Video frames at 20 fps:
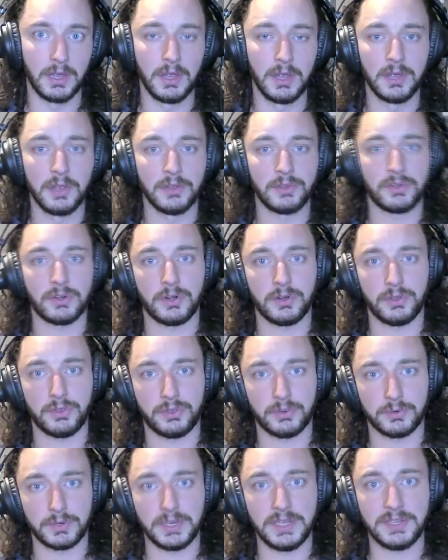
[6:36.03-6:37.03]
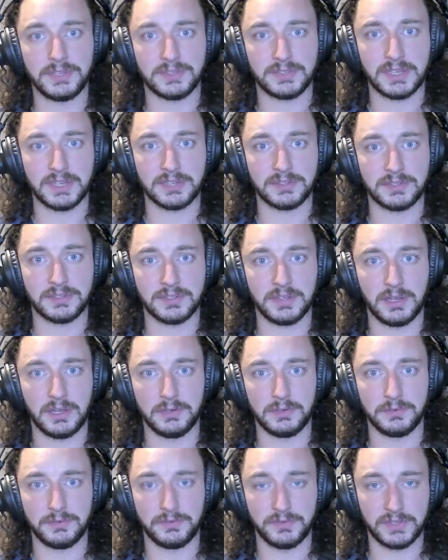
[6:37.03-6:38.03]
There are 3 sets
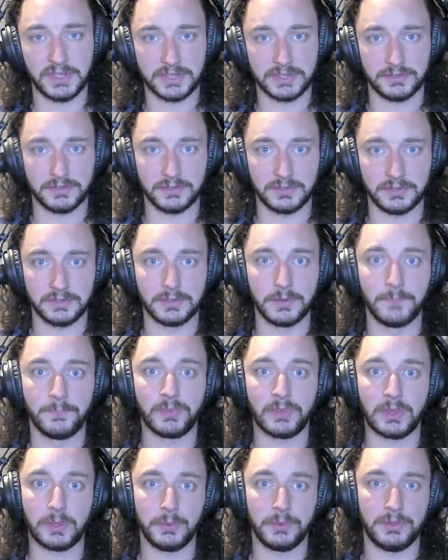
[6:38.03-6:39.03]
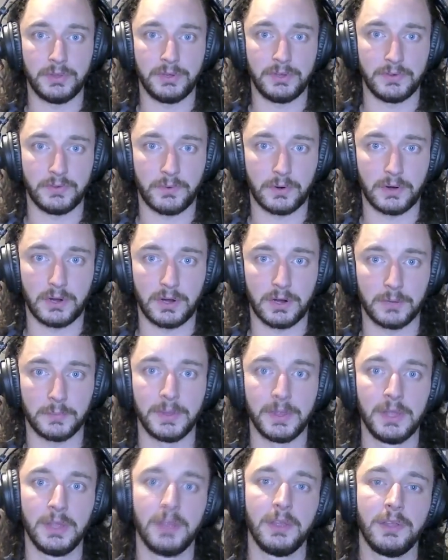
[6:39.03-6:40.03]
of flexors within your forearm.
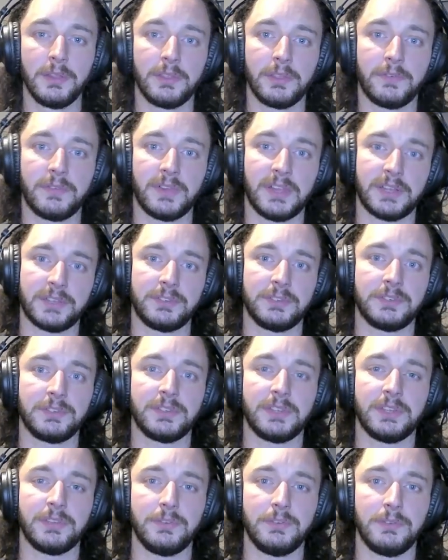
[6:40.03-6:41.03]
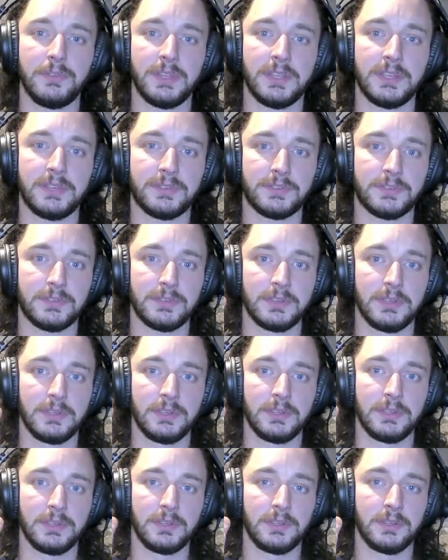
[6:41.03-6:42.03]
The flexors that do this,
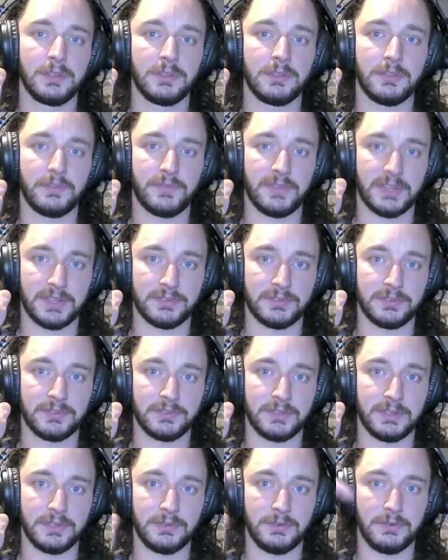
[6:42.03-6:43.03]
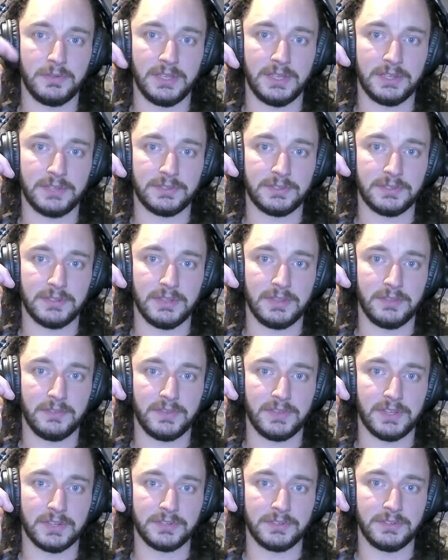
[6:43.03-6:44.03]
the flexors that do this, and the
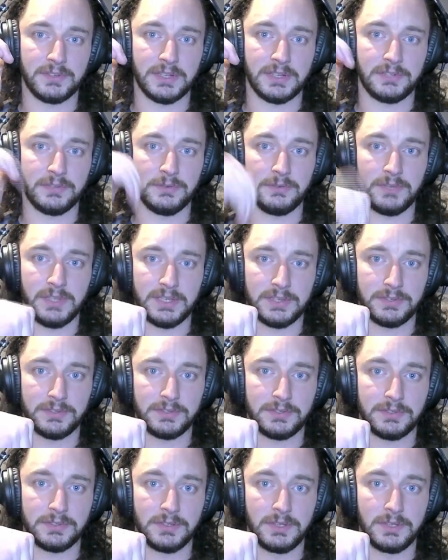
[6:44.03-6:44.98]
flexors that do this.